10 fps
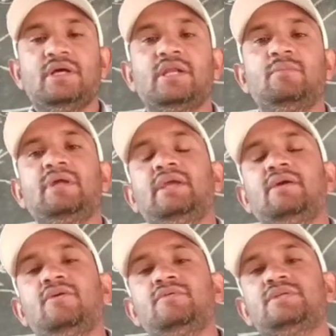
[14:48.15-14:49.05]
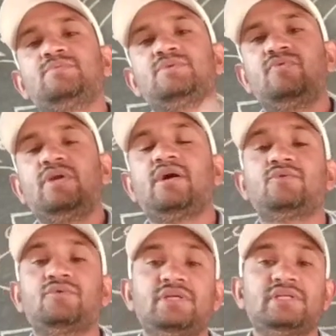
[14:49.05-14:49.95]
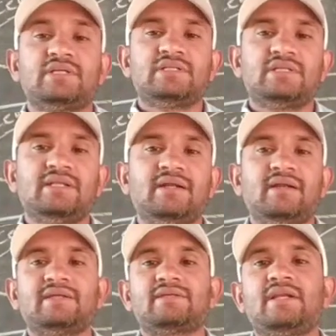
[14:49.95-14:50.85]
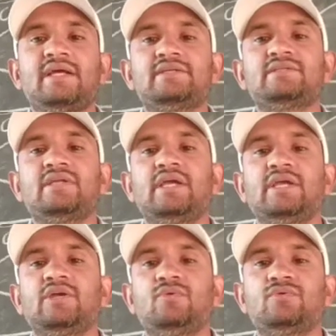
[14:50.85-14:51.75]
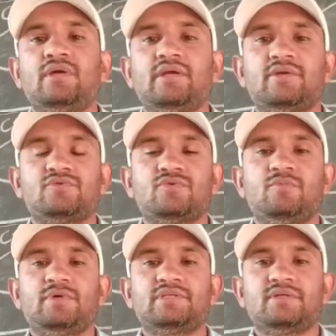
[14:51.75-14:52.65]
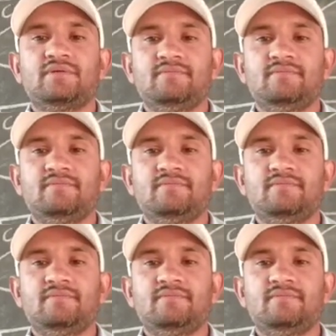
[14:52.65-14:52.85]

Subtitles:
Remaining concepts we have to discuss in the next class. Thank you so much.